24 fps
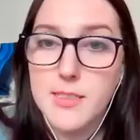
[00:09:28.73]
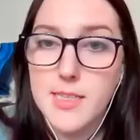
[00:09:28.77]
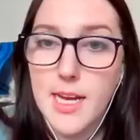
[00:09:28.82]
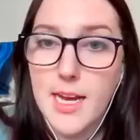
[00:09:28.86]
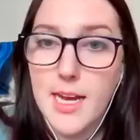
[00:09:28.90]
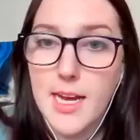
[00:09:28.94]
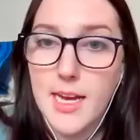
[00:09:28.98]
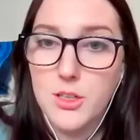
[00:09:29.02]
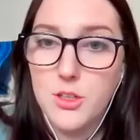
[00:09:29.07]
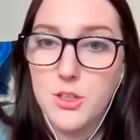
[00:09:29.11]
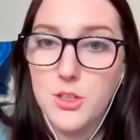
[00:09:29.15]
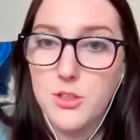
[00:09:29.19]

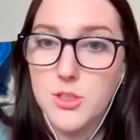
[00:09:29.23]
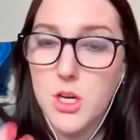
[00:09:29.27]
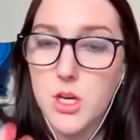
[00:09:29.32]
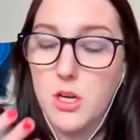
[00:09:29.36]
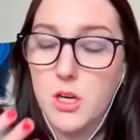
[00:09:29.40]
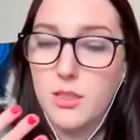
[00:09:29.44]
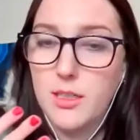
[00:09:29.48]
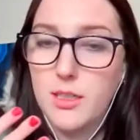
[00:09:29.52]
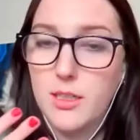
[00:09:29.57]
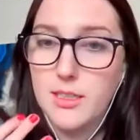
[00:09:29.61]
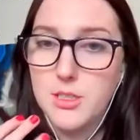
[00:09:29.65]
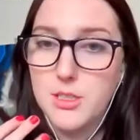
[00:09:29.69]
and you're
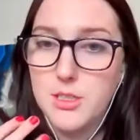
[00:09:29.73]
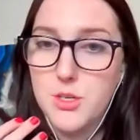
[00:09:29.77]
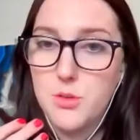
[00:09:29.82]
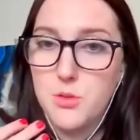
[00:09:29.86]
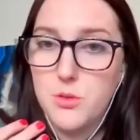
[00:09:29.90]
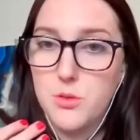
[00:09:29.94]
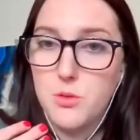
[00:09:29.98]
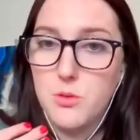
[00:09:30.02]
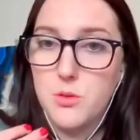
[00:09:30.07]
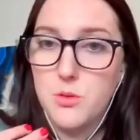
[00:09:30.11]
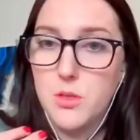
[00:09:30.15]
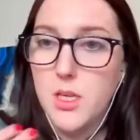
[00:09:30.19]
talking
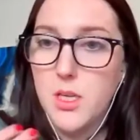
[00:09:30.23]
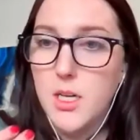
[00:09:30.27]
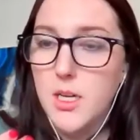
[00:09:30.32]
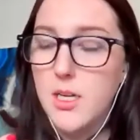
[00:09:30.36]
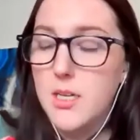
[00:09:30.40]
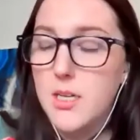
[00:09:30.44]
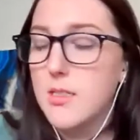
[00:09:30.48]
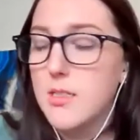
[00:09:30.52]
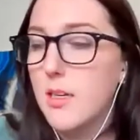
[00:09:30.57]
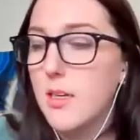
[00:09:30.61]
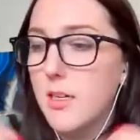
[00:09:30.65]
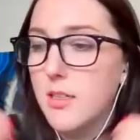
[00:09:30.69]
to
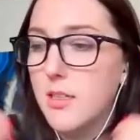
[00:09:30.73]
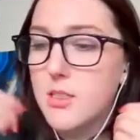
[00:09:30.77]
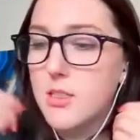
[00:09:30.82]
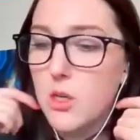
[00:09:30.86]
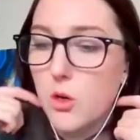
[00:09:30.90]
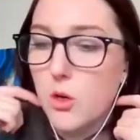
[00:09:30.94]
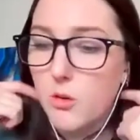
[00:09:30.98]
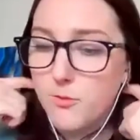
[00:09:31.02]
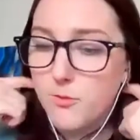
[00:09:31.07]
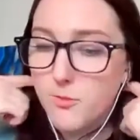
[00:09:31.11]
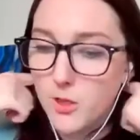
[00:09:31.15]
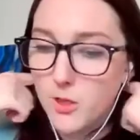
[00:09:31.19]

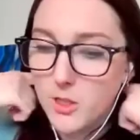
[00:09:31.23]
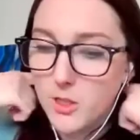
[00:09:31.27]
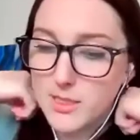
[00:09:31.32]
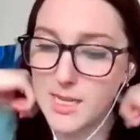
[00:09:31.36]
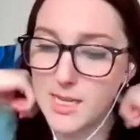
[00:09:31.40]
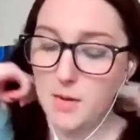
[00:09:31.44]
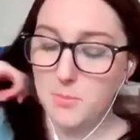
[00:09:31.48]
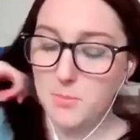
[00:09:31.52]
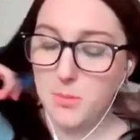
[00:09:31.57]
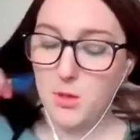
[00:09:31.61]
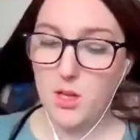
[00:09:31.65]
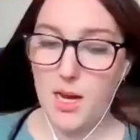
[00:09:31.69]
so for
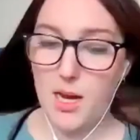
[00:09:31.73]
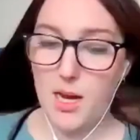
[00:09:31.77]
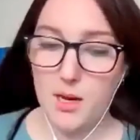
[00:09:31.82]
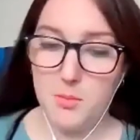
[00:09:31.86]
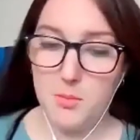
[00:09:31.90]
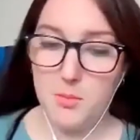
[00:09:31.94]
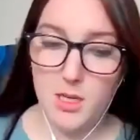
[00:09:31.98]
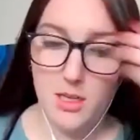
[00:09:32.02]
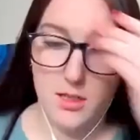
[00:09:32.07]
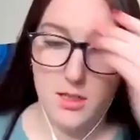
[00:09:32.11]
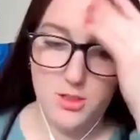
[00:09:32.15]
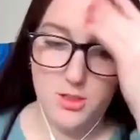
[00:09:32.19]
example, I'm
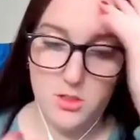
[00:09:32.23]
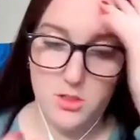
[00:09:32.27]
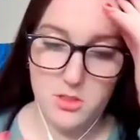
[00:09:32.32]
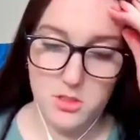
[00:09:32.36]
a